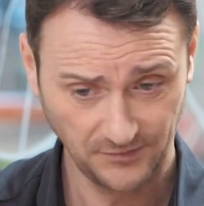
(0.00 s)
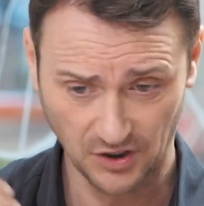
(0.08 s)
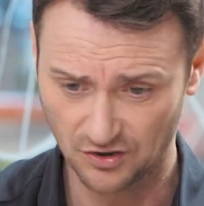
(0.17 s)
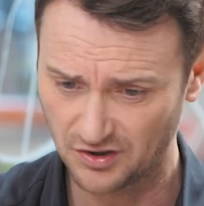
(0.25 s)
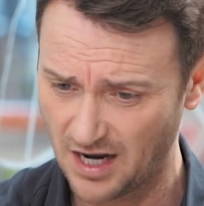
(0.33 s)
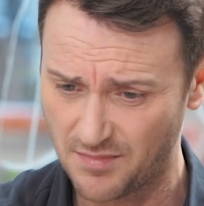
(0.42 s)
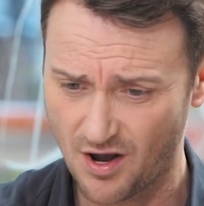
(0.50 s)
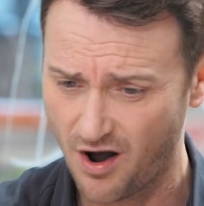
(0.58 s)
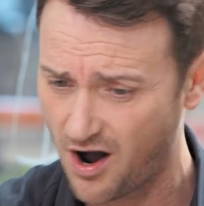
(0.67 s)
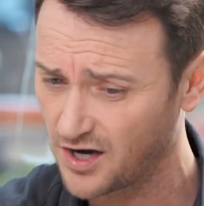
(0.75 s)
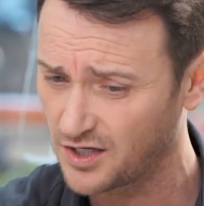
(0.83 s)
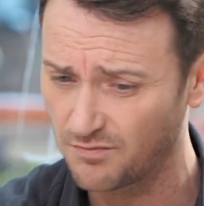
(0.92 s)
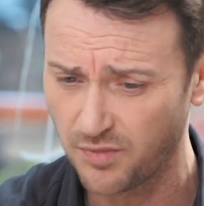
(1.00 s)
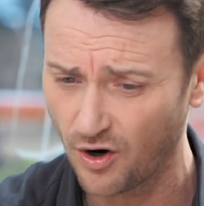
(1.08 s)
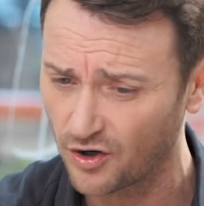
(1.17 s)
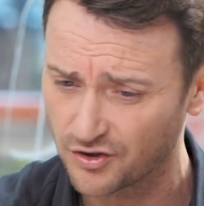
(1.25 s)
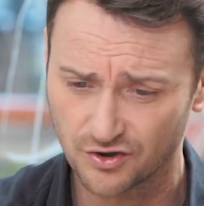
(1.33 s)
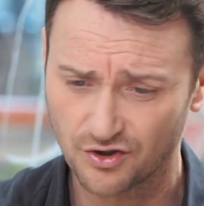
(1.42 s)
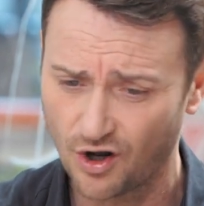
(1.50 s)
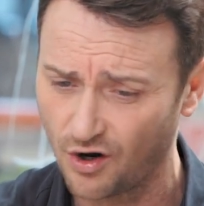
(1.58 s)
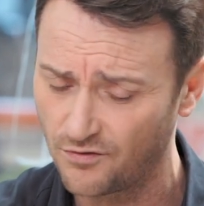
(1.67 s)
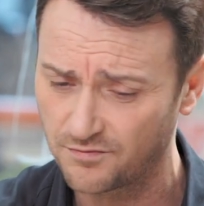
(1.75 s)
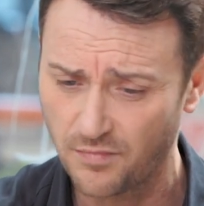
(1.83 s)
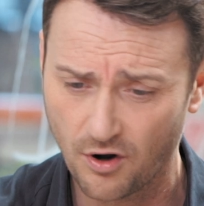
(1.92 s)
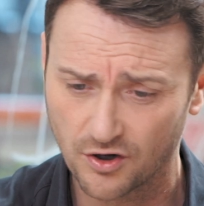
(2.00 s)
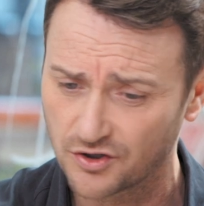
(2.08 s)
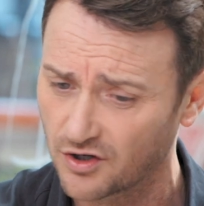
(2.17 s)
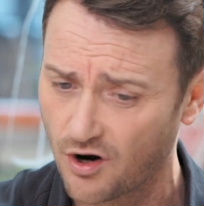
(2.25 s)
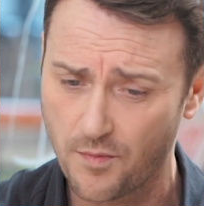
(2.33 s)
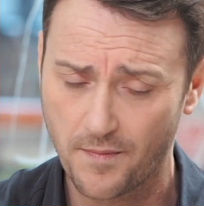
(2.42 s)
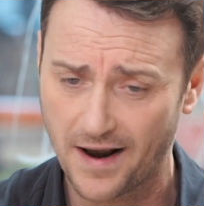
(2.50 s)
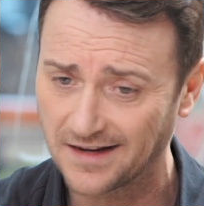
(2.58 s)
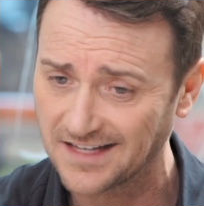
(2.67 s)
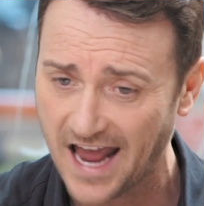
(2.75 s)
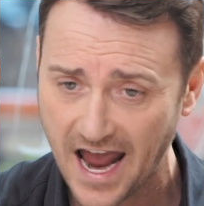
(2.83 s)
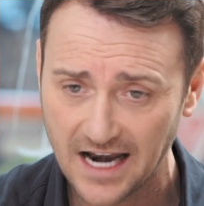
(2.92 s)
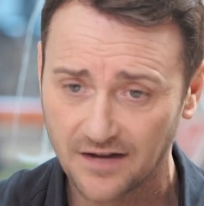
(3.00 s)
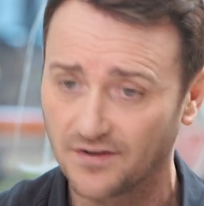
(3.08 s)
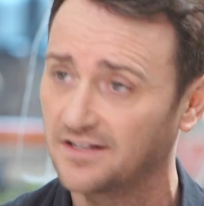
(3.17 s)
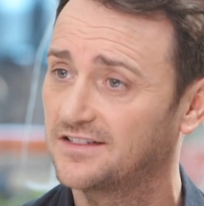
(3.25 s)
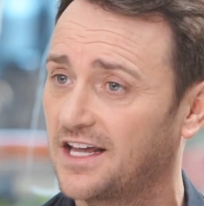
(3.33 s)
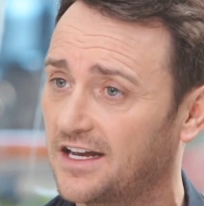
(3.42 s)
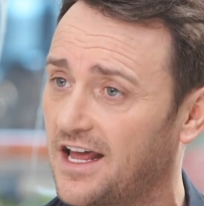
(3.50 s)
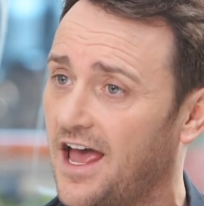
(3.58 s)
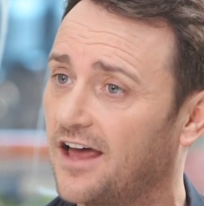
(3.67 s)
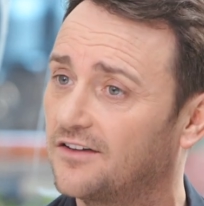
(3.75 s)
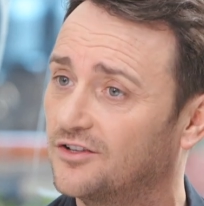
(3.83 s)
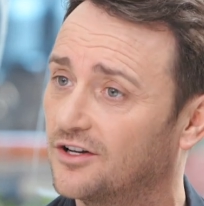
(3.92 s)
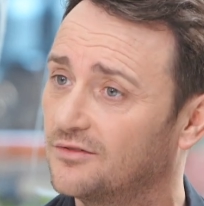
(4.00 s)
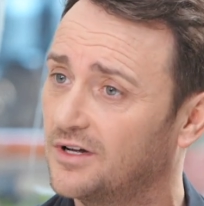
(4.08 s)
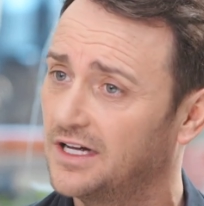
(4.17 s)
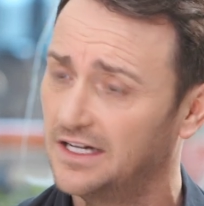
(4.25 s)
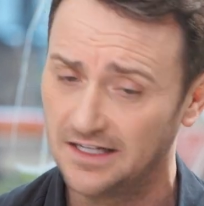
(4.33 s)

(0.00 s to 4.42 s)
You'd stay behind, you'd polish the stoves, polish the copper pans, anything to get ahead, you know?